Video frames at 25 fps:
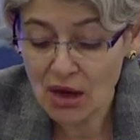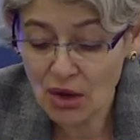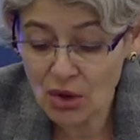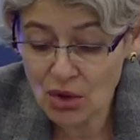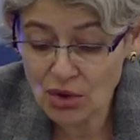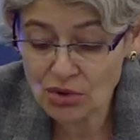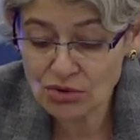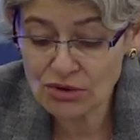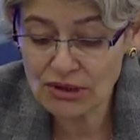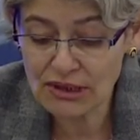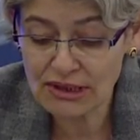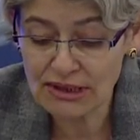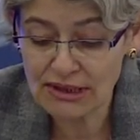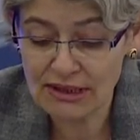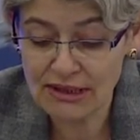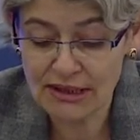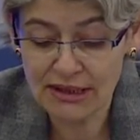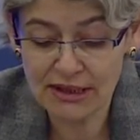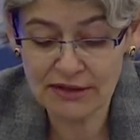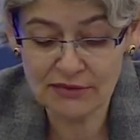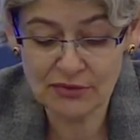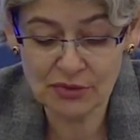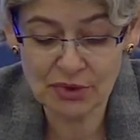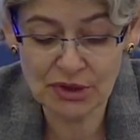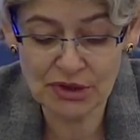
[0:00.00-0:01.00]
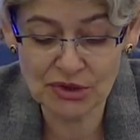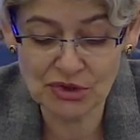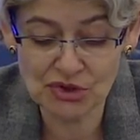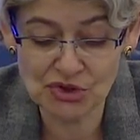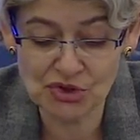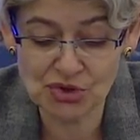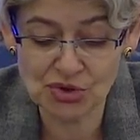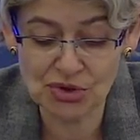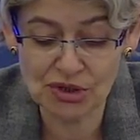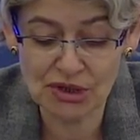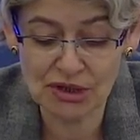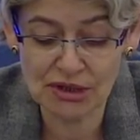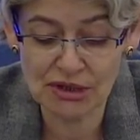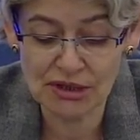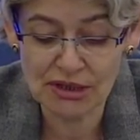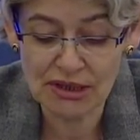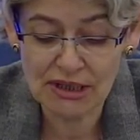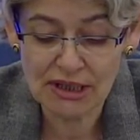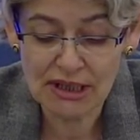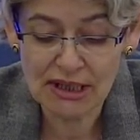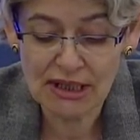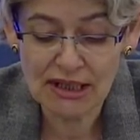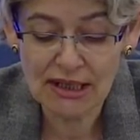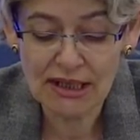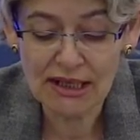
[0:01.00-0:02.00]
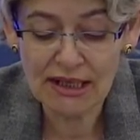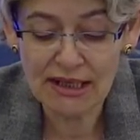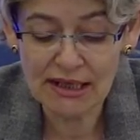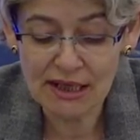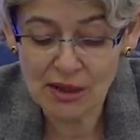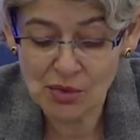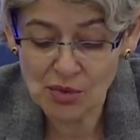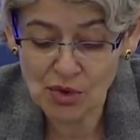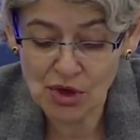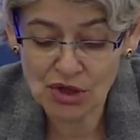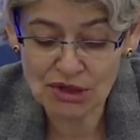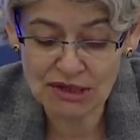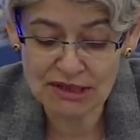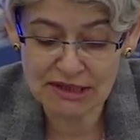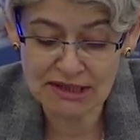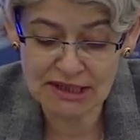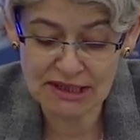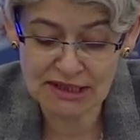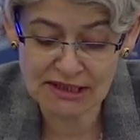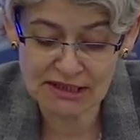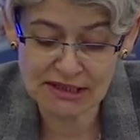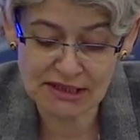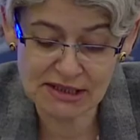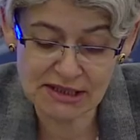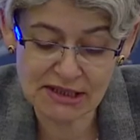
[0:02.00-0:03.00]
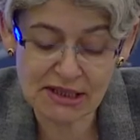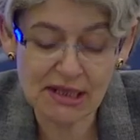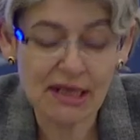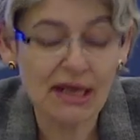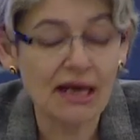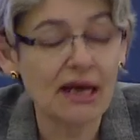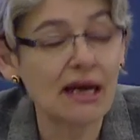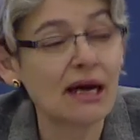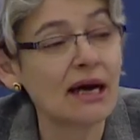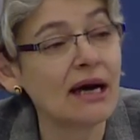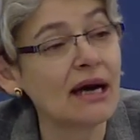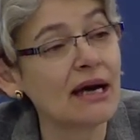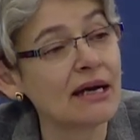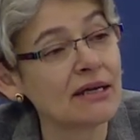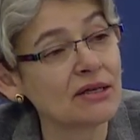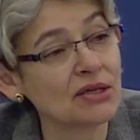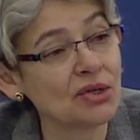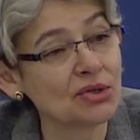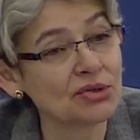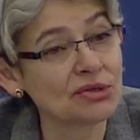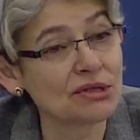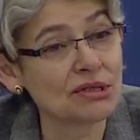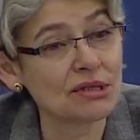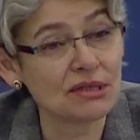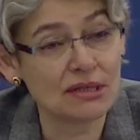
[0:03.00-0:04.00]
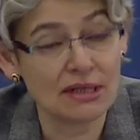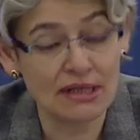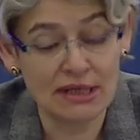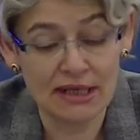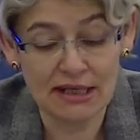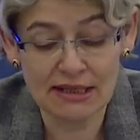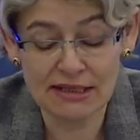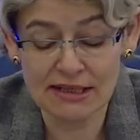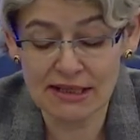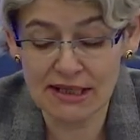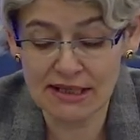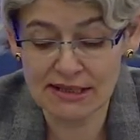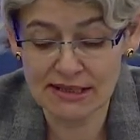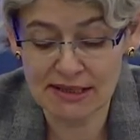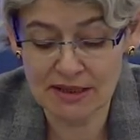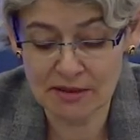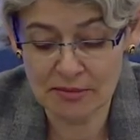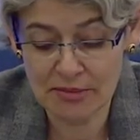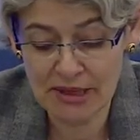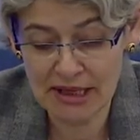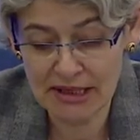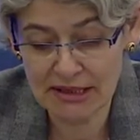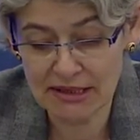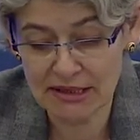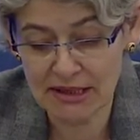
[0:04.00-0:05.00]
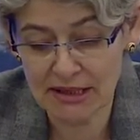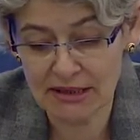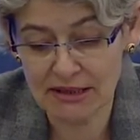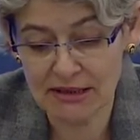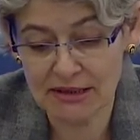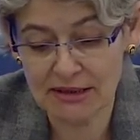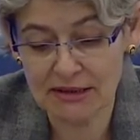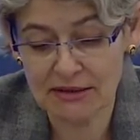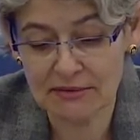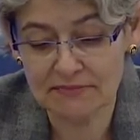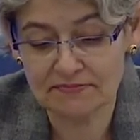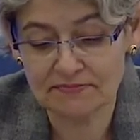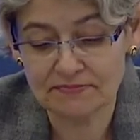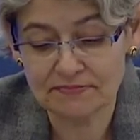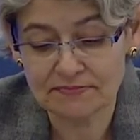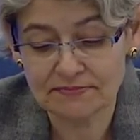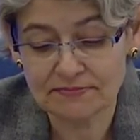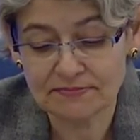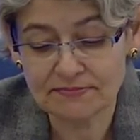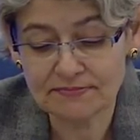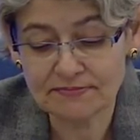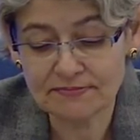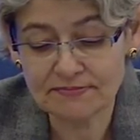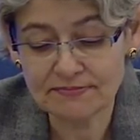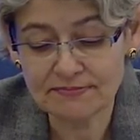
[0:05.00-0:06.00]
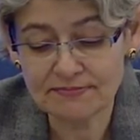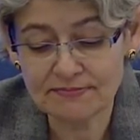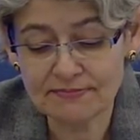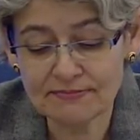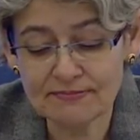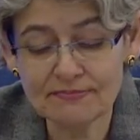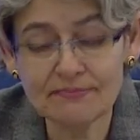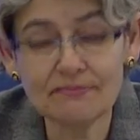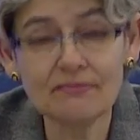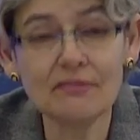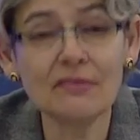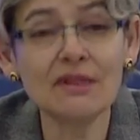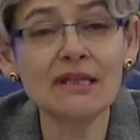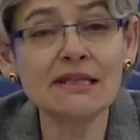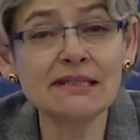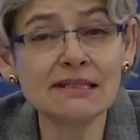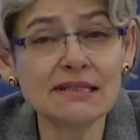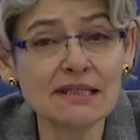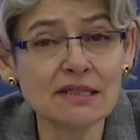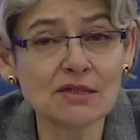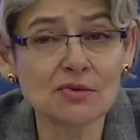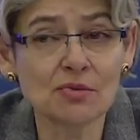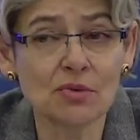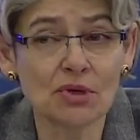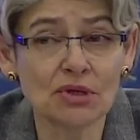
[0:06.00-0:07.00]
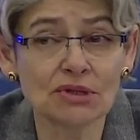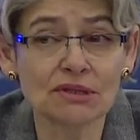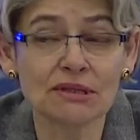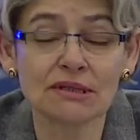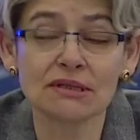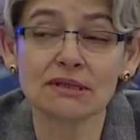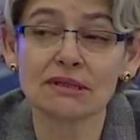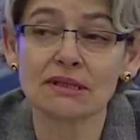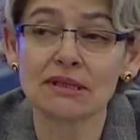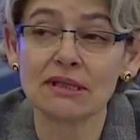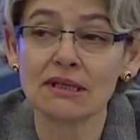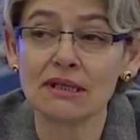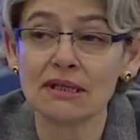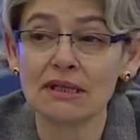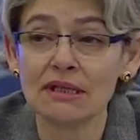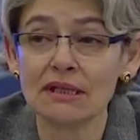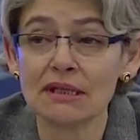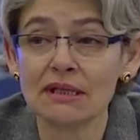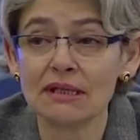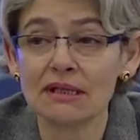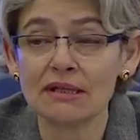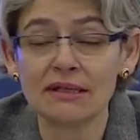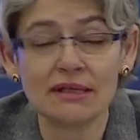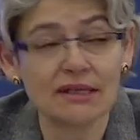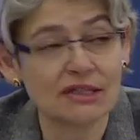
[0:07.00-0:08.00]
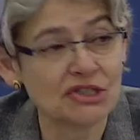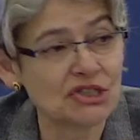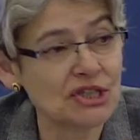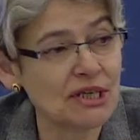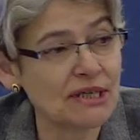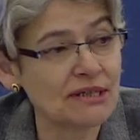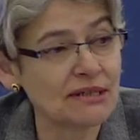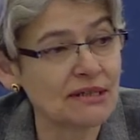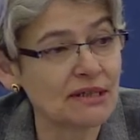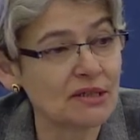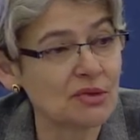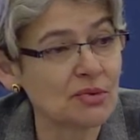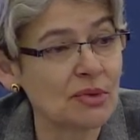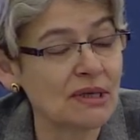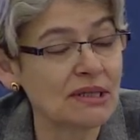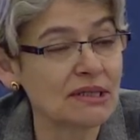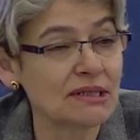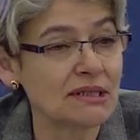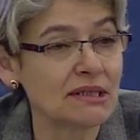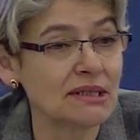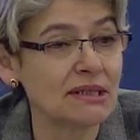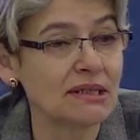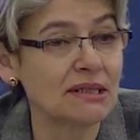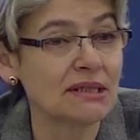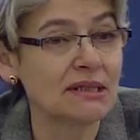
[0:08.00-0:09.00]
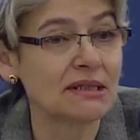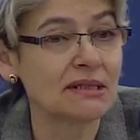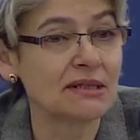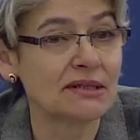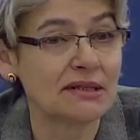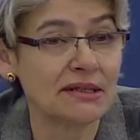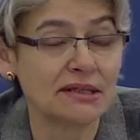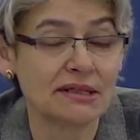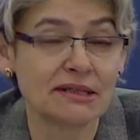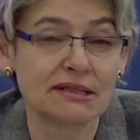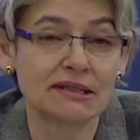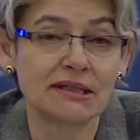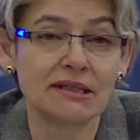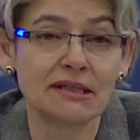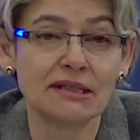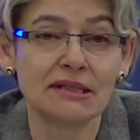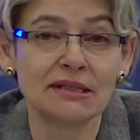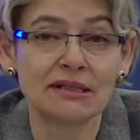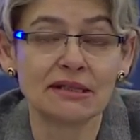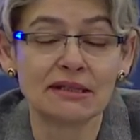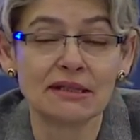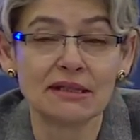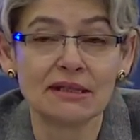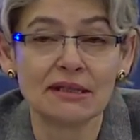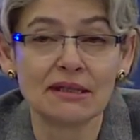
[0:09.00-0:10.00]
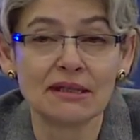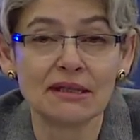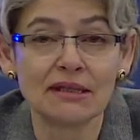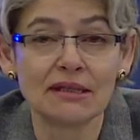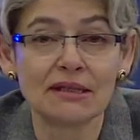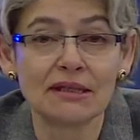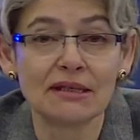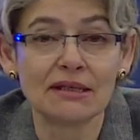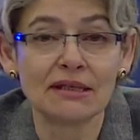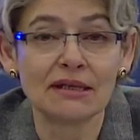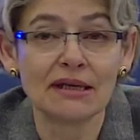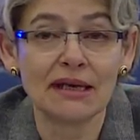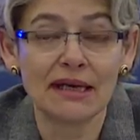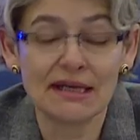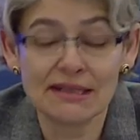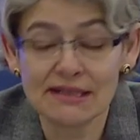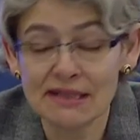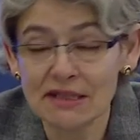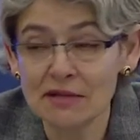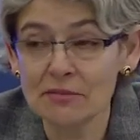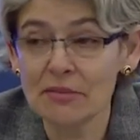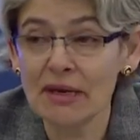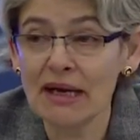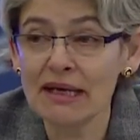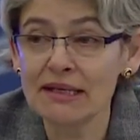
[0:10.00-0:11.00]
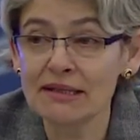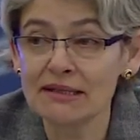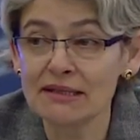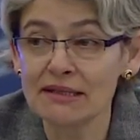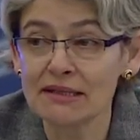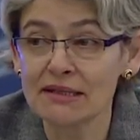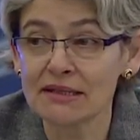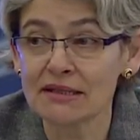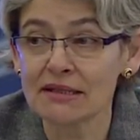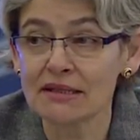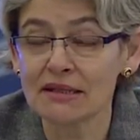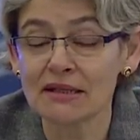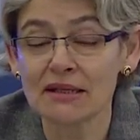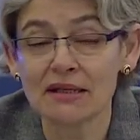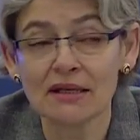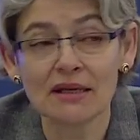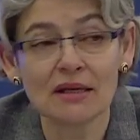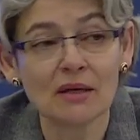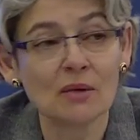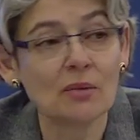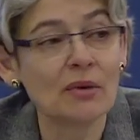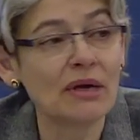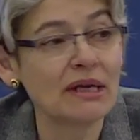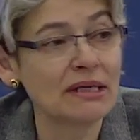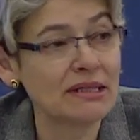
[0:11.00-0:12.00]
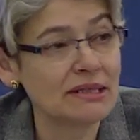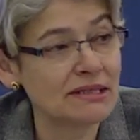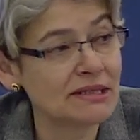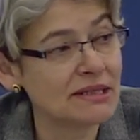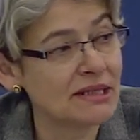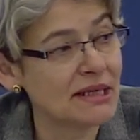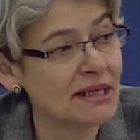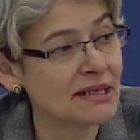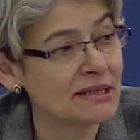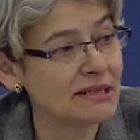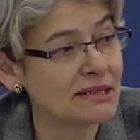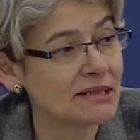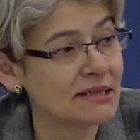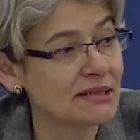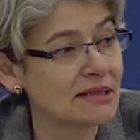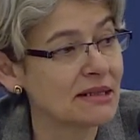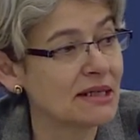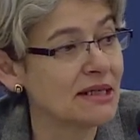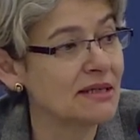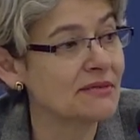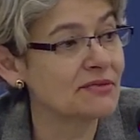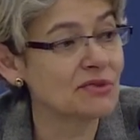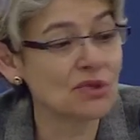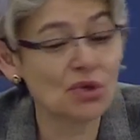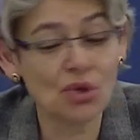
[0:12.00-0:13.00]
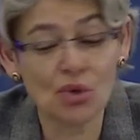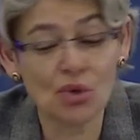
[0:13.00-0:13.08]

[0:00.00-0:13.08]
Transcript: only if we ensure inequalities are not exacerbated. This is what the Agenda 2030 has in mind when it says leave